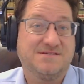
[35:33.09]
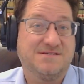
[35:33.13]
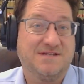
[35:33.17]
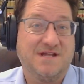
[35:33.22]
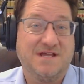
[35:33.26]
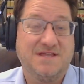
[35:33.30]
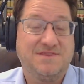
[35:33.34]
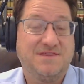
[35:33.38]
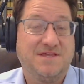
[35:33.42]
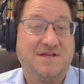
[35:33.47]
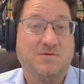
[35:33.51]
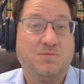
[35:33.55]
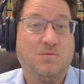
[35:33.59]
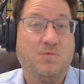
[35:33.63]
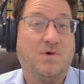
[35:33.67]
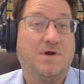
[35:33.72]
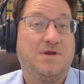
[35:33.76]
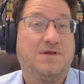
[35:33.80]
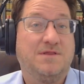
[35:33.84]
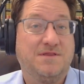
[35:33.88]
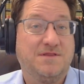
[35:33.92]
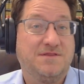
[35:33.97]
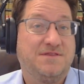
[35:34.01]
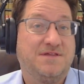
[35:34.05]
And I think one
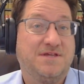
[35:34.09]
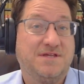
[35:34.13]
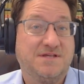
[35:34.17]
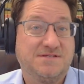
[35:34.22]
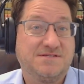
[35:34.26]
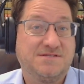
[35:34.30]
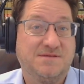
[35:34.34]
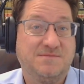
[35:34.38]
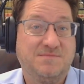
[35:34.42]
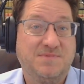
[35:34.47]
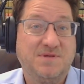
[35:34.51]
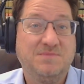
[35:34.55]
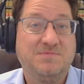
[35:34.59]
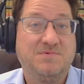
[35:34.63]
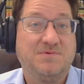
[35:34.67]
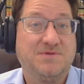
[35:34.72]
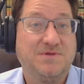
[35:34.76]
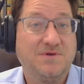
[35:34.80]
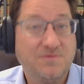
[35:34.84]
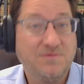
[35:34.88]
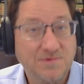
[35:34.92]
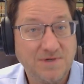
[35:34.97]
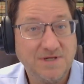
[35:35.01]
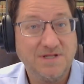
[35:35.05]
of the things that people
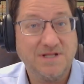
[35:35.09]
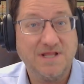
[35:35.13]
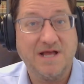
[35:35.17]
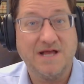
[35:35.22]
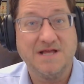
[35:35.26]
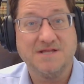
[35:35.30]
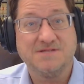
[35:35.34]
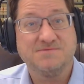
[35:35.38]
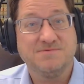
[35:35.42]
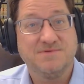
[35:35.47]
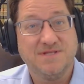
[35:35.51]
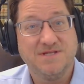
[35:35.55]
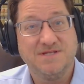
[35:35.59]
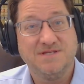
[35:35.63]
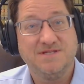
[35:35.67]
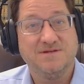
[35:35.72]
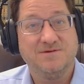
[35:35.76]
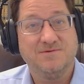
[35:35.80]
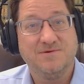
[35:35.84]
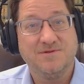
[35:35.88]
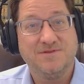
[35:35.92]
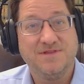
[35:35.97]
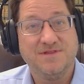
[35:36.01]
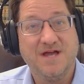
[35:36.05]
don't realize when they deal
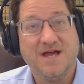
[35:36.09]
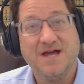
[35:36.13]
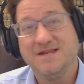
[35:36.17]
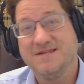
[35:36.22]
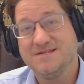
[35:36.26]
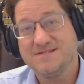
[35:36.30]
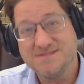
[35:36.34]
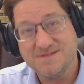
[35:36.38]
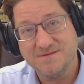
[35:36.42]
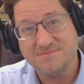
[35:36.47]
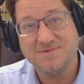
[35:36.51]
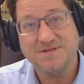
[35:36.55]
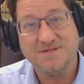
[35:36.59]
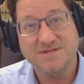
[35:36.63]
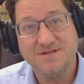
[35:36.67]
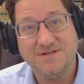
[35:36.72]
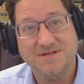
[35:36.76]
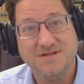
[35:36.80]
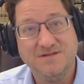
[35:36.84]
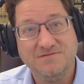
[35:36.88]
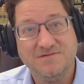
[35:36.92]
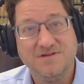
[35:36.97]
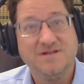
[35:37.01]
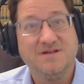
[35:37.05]
with that is something that
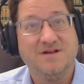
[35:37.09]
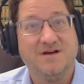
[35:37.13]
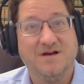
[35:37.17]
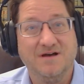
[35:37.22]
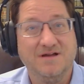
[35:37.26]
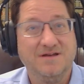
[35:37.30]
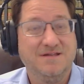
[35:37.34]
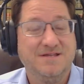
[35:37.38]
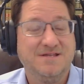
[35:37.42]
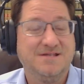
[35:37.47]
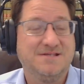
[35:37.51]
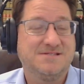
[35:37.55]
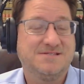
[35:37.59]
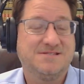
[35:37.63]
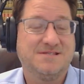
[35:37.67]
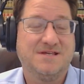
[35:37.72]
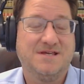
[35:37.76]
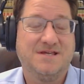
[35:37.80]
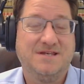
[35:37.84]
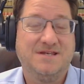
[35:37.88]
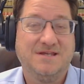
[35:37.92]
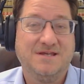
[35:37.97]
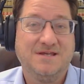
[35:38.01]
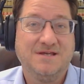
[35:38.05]
you've hit on, is
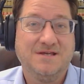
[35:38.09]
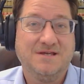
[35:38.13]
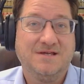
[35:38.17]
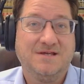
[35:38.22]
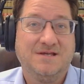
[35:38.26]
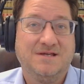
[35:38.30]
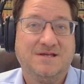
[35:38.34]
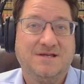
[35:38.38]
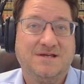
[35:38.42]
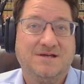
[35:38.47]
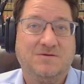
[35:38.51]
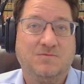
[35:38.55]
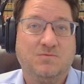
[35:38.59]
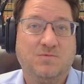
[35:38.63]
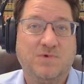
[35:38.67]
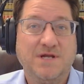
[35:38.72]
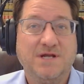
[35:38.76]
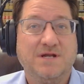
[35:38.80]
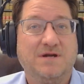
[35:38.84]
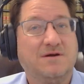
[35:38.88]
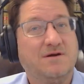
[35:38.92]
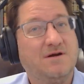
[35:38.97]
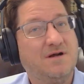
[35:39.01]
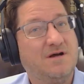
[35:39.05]
that
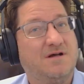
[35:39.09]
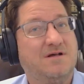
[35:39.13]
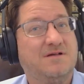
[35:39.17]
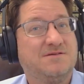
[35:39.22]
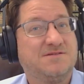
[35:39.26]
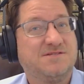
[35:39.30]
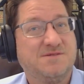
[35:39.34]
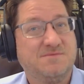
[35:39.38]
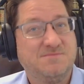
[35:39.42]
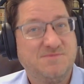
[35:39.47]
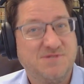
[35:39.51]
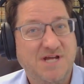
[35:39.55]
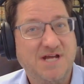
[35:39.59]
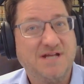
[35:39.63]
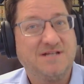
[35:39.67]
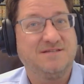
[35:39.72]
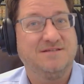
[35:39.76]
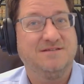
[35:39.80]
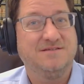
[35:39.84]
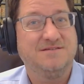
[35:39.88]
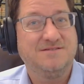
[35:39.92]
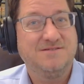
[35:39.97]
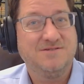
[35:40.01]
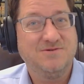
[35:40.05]
we are all
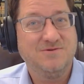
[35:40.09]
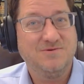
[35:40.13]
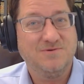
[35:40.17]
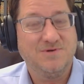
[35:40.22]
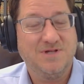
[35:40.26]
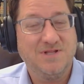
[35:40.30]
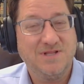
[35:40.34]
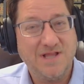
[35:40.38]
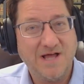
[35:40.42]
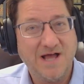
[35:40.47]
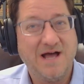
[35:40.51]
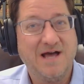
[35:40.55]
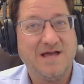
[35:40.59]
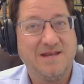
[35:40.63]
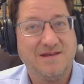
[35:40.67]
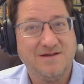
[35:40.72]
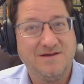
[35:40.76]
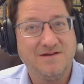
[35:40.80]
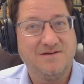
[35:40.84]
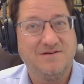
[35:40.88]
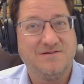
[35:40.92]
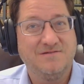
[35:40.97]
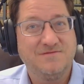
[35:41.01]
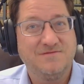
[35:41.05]
subjected to a lot of